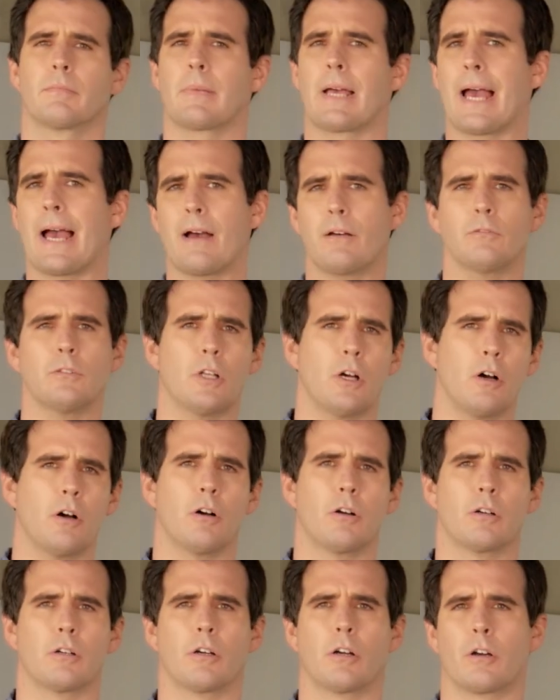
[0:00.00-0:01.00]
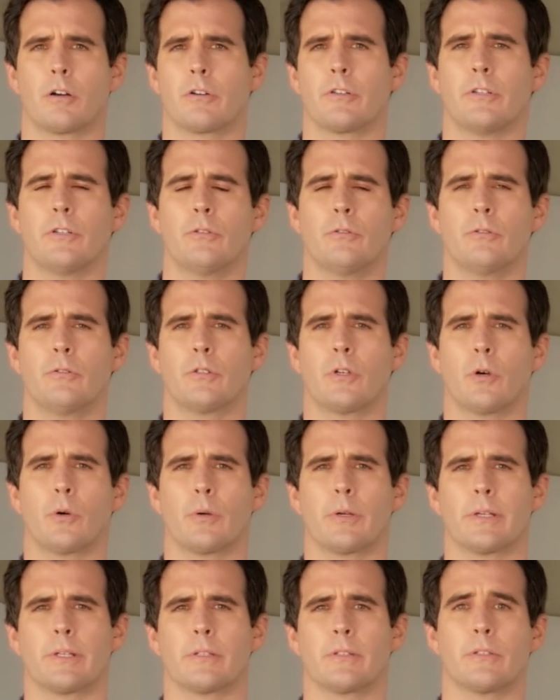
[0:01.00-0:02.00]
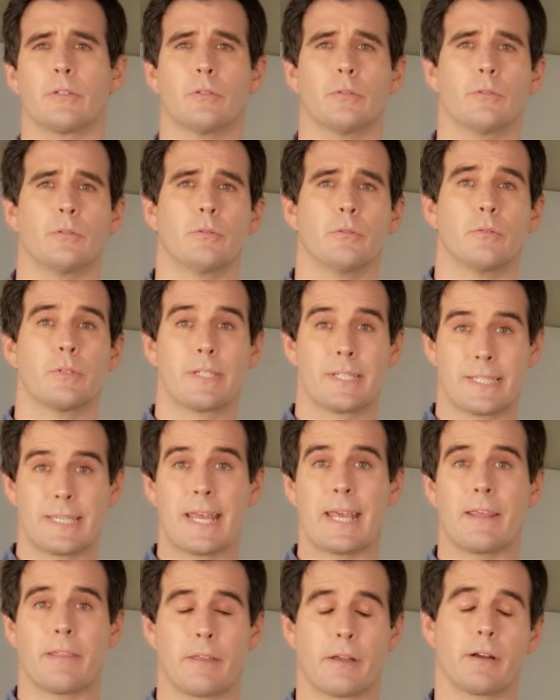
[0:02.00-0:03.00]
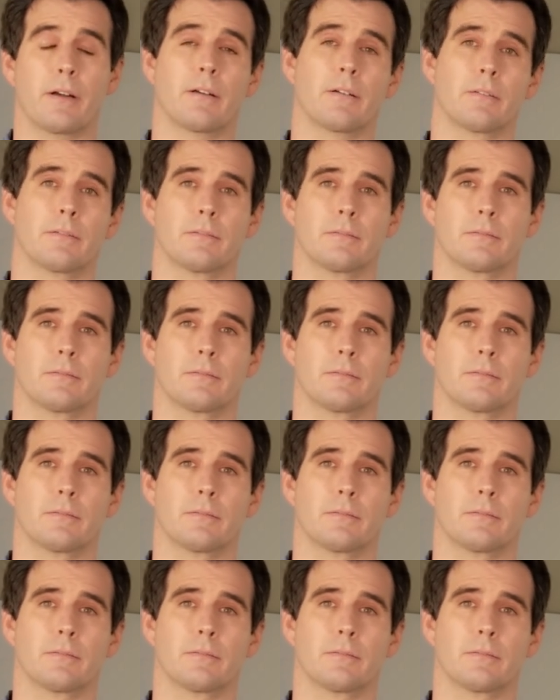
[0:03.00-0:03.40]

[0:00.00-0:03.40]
How long are you going to stay there?